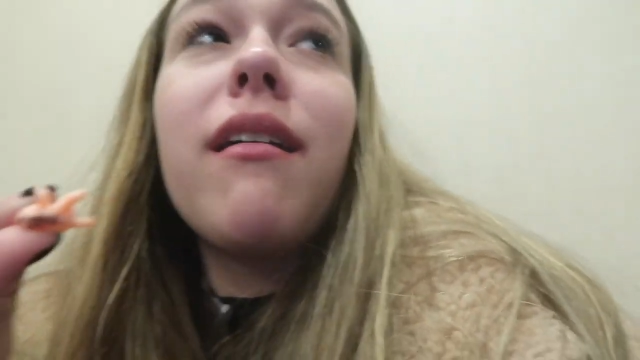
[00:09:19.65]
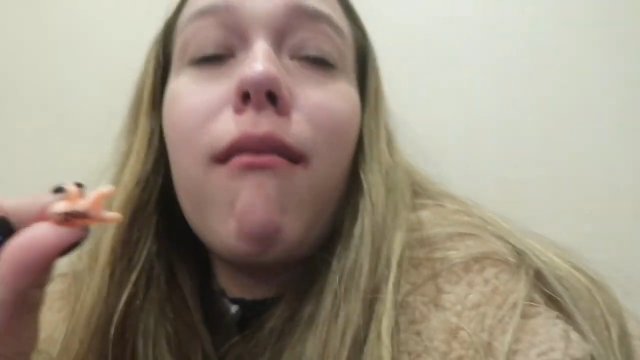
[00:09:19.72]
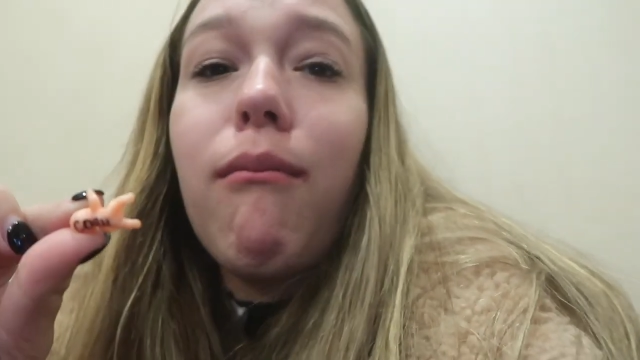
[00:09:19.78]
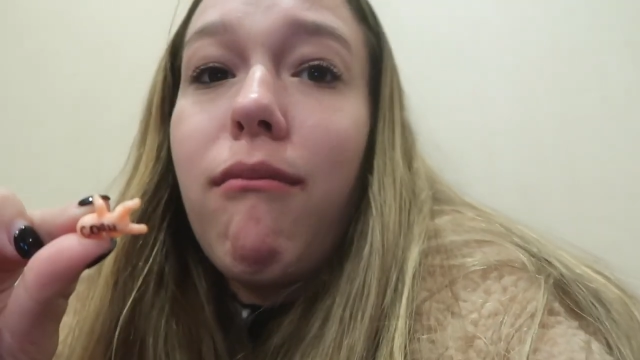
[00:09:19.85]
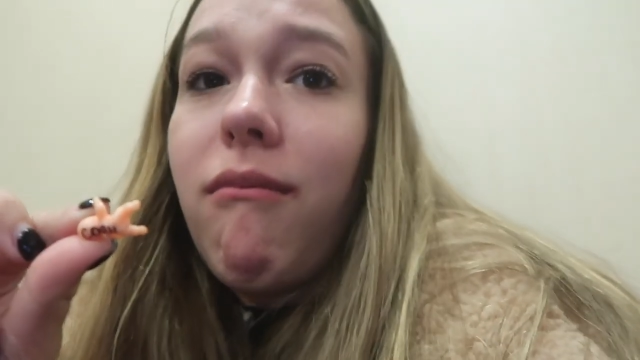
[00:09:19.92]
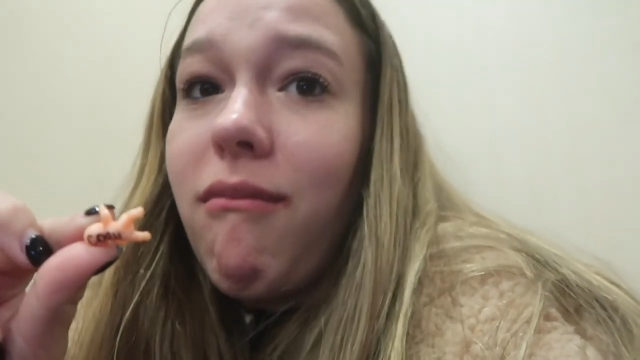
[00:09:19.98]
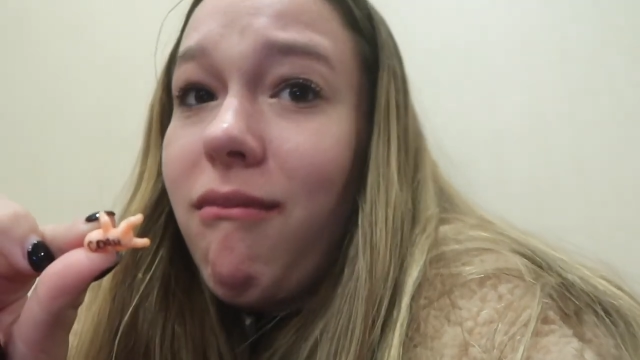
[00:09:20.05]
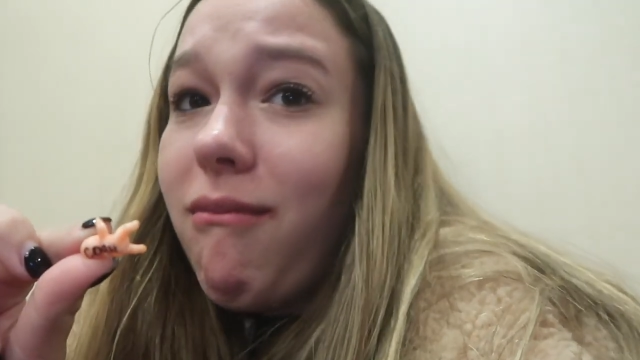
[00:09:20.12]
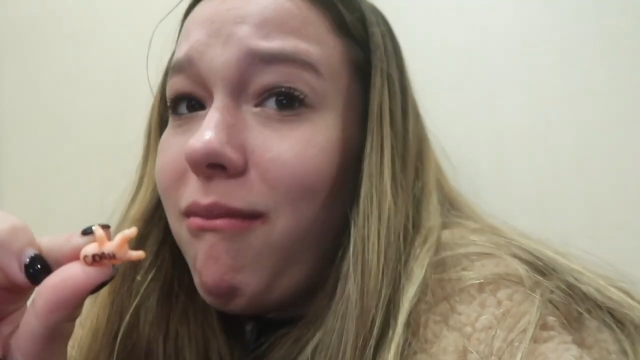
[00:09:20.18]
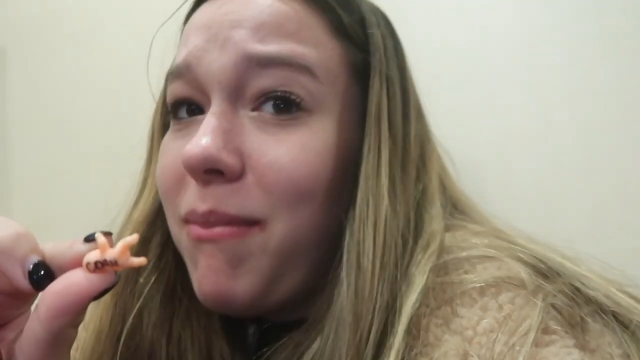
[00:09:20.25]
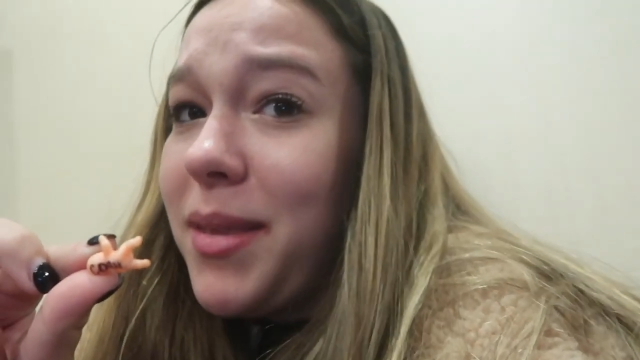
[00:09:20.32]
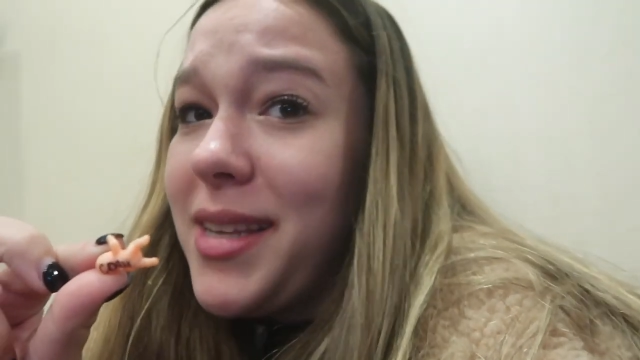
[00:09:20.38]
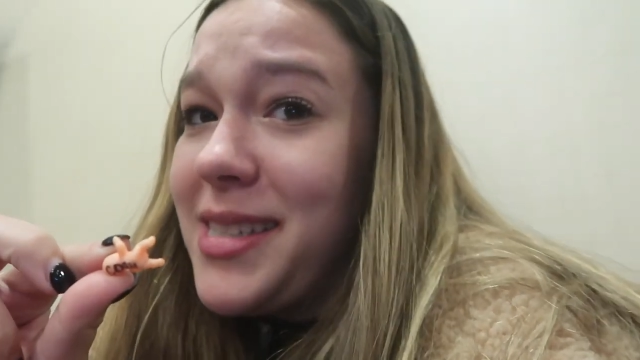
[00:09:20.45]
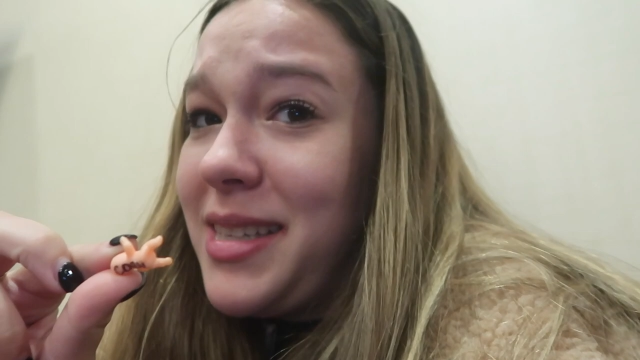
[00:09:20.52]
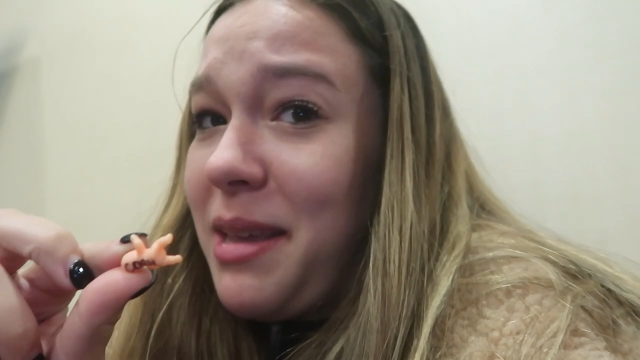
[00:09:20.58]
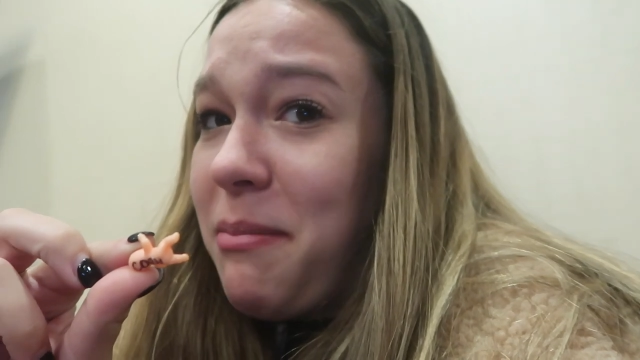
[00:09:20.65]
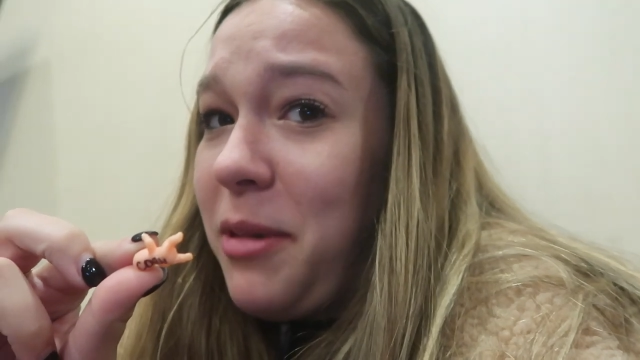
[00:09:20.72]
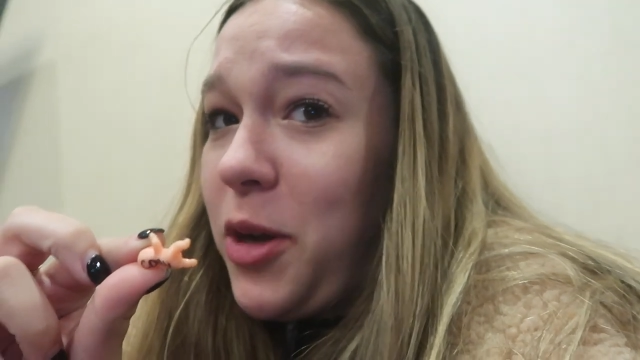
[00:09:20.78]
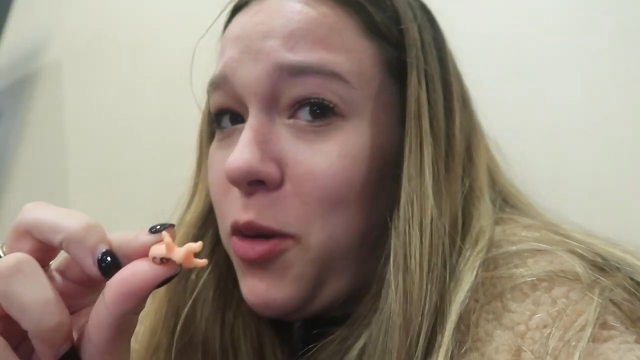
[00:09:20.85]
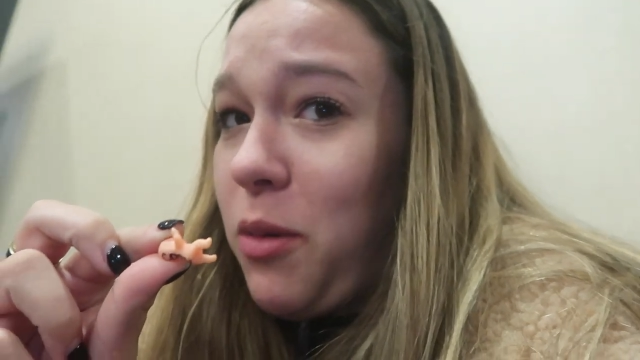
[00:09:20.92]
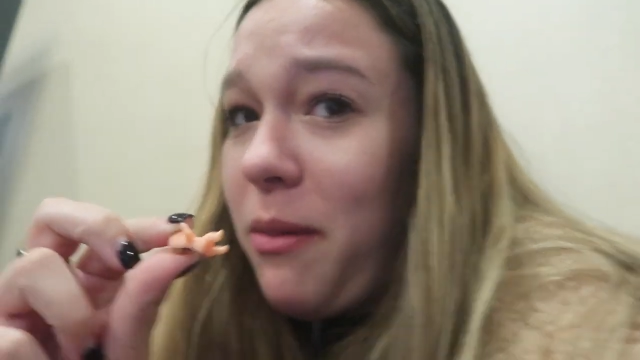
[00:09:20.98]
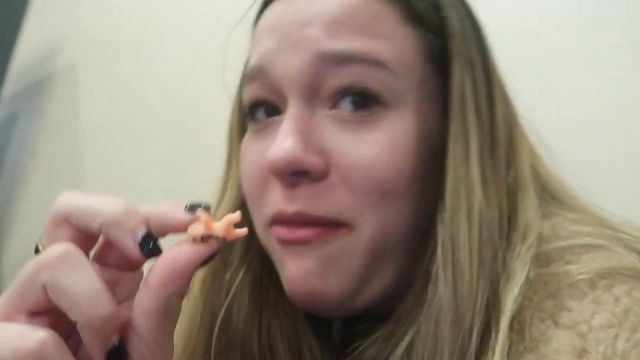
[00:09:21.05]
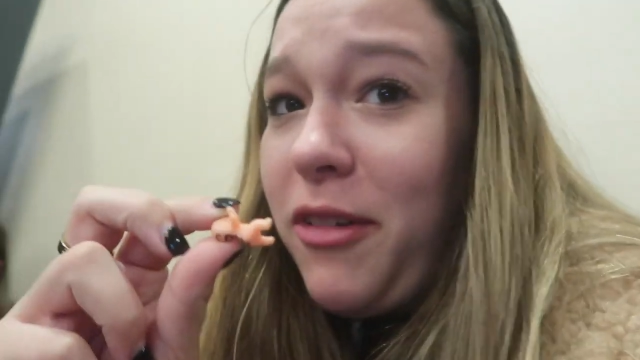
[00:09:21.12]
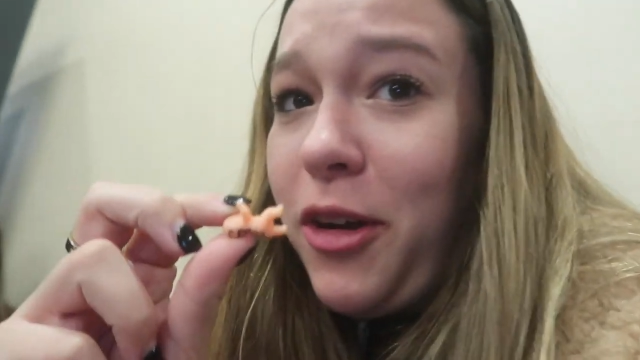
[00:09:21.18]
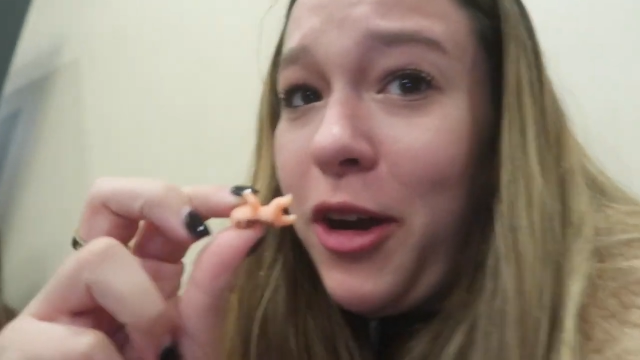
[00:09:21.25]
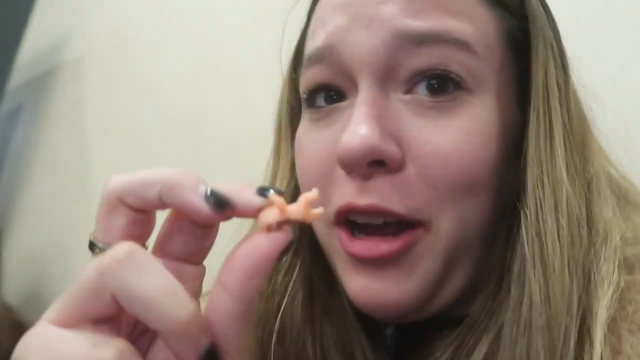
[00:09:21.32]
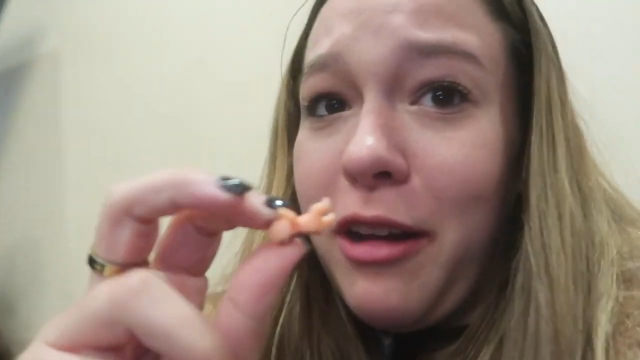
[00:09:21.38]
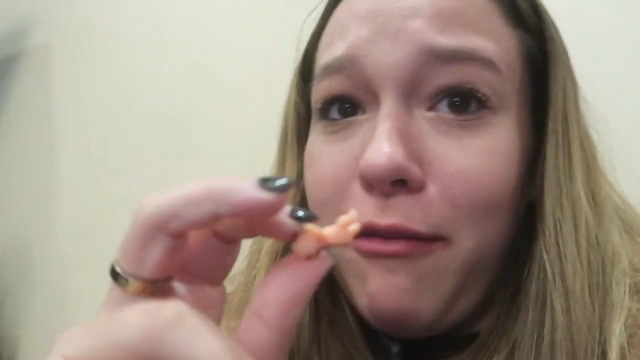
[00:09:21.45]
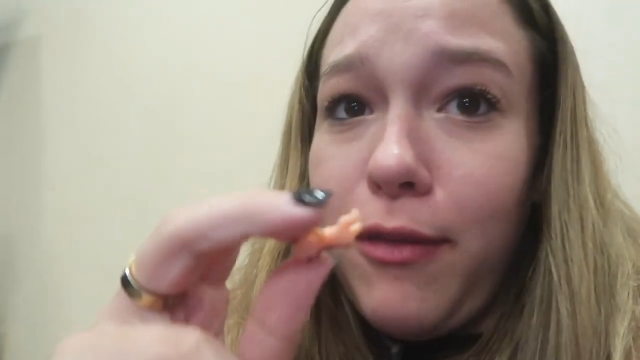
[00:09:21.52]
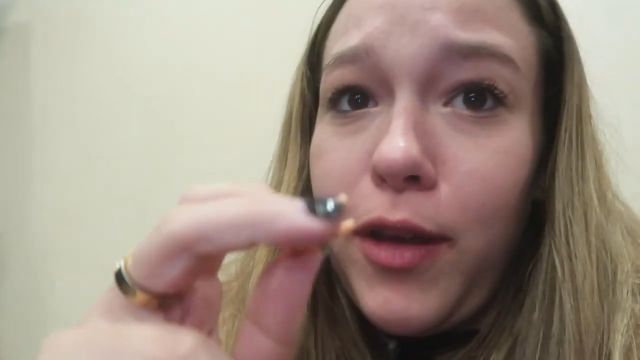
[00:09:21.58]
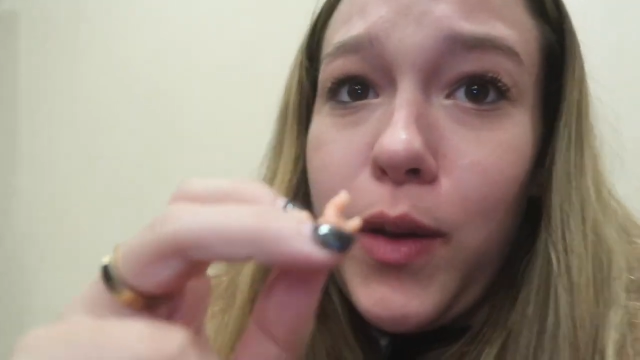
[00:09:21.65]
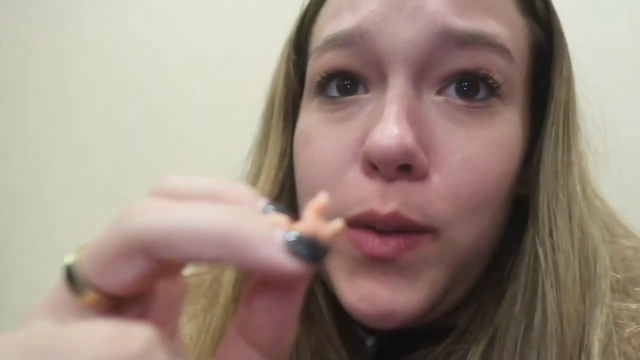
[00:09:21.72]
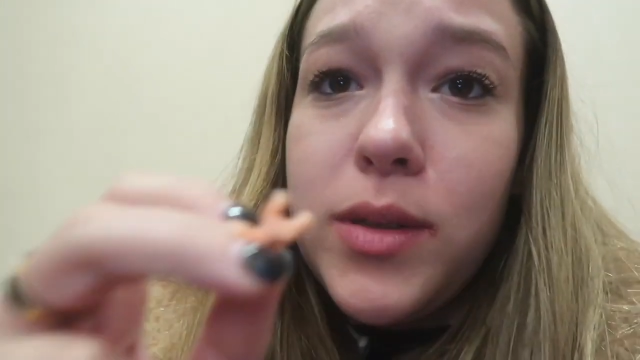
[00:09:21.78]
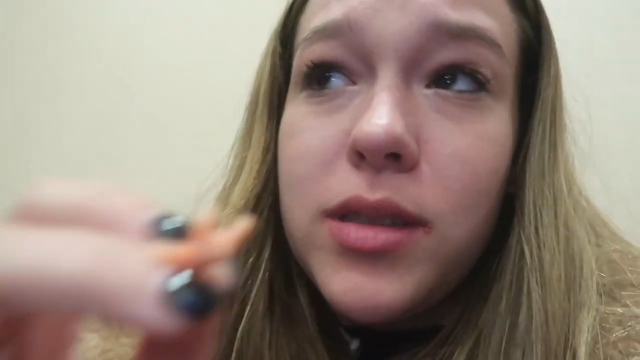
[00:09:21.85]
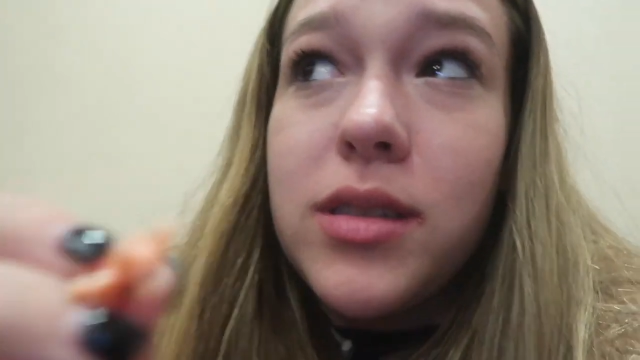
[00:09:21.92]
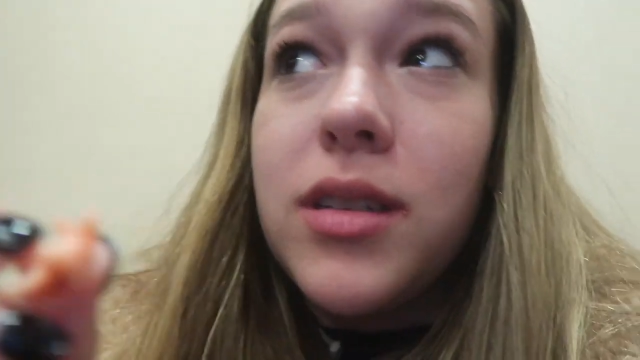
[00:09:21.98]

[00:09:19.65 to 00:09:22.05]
please let me know. I'm very confused.